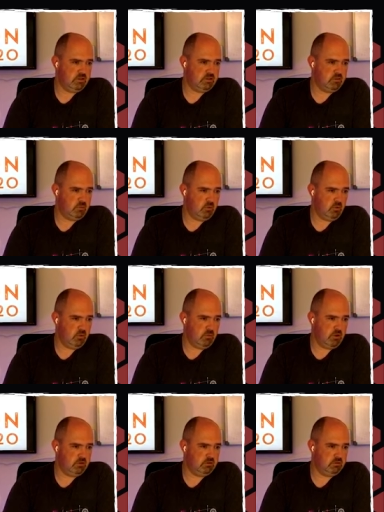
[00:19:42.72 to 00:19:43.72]
I hit this
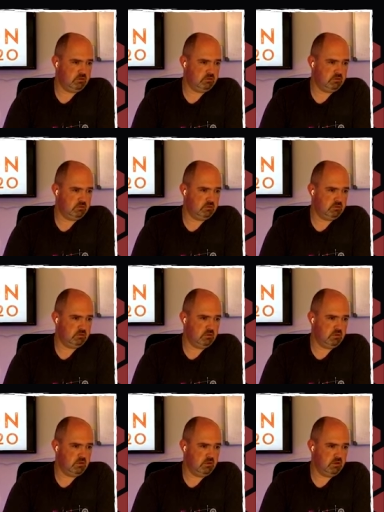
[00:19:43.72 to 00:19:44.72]
deploy button.
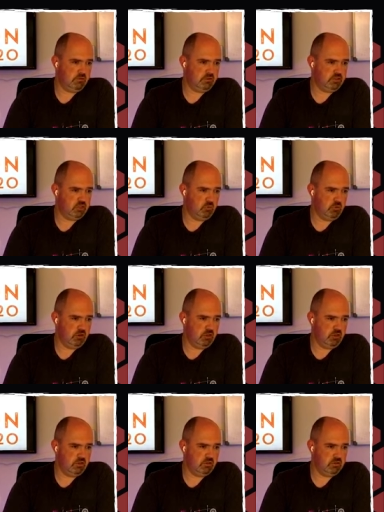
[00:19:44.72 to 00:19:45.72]
If I show
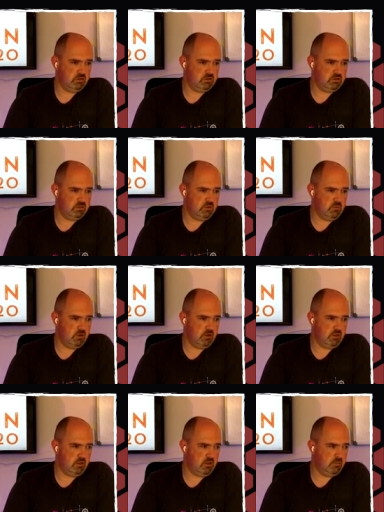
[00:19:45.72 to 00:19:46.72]
my
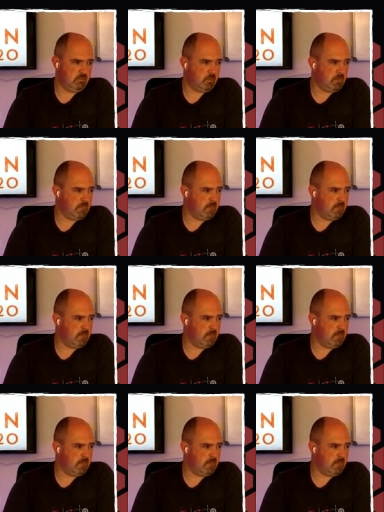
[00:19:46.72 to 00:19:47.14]
debugger there,